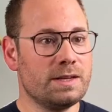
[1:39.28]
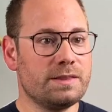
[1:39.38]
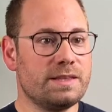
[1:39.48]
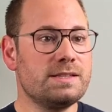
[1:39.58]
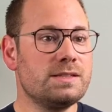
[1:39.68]

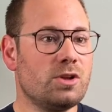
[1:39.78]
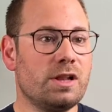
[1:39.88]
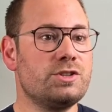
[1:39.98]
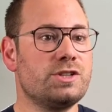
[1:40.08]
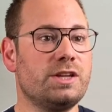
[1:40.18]
This is
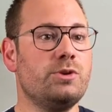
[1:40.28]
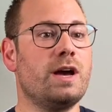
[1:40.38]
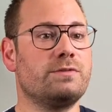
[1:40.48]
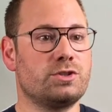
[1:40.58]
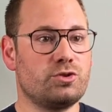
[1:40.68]
knowledge that you
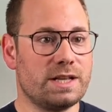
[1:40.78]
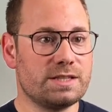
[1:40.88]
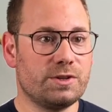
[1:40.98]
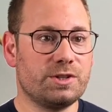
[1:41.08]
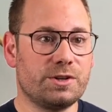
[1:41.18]
have to
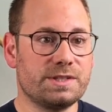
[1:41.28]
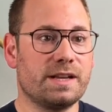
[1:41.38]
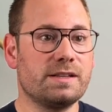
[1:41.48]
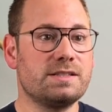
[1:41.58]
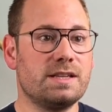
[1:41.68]
transfer to your
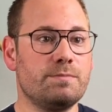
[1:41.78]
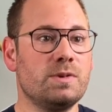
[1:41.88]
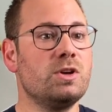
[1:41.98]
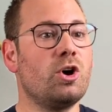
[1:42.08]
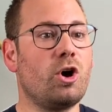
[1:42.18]
sales team
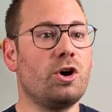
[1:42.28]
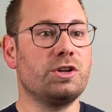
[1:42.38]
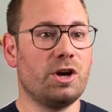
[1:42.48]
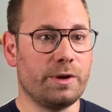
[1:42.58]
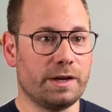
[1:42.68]

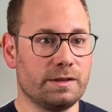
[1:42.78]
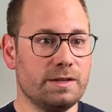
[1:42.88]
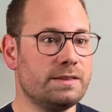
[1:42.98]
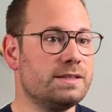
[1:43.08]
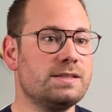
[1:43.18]
ongoing.
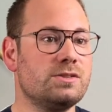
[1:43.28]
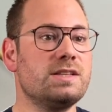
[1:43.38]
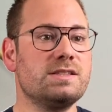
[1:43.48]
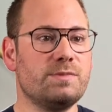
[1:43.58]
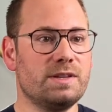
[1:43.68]
This is
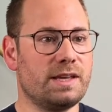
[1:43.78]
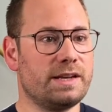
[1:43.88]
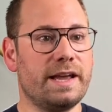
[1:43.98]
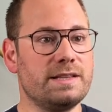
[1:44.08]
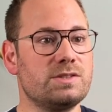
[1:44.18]
not something
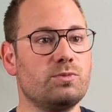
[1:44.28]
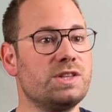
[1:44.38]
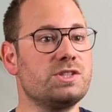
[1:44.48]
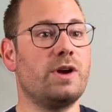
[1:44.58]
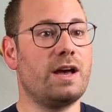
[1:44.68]
that ends
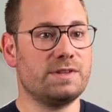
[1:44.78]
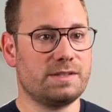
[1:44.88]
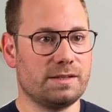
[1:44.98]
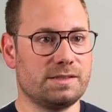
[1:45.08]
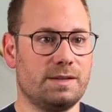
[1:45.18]
once you have a
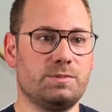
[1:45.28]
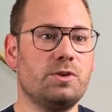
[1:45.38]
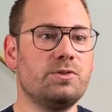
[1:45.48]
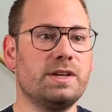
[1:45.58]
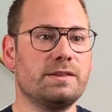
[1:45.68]
sales team.
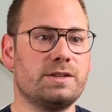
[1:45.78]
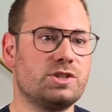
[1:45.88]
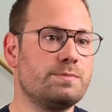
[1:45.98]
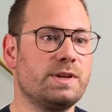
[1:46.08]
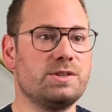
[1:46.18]
Don't think
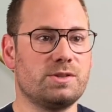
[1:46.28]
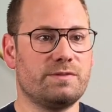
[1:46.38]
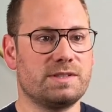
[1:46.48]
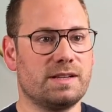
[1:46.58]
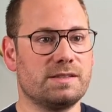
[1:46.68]
that just
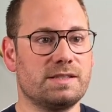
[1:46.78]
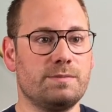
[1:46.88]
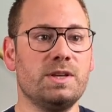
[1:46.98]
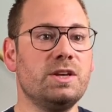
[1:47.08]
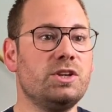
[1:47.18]
because you have a
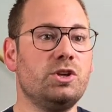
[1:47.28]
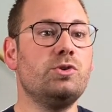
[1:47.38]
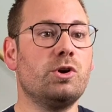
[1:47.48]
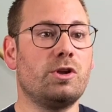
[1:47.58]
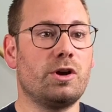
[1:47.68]
sales team,
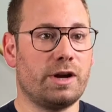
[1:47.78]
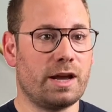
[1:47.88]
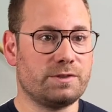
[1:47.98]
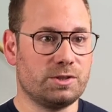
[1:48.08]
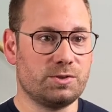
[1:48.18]
you no
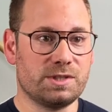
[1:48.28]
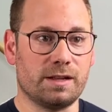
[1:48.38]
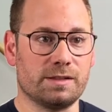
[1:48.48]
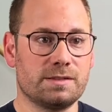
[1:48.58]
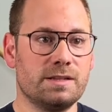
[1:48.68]
longer have to
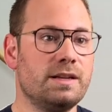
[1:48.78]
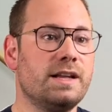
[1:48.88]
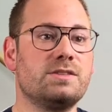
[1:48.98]
do sales.